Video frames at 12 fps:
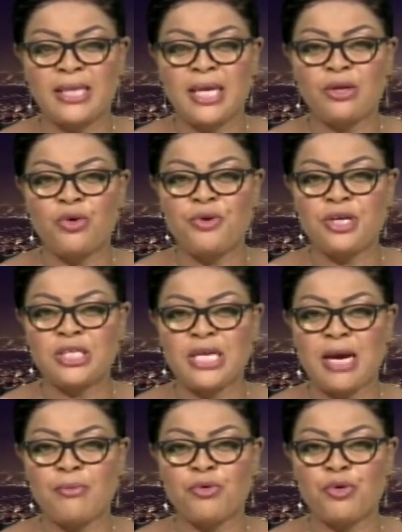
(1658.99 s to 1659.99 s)
that Orange
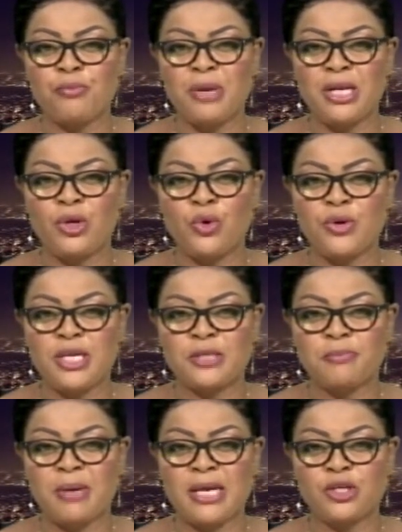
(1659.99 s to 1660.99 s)
Cameroon made known its
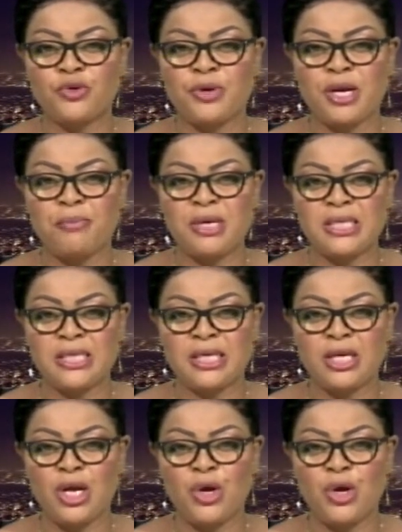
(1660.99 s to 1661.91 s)
plan during a meeting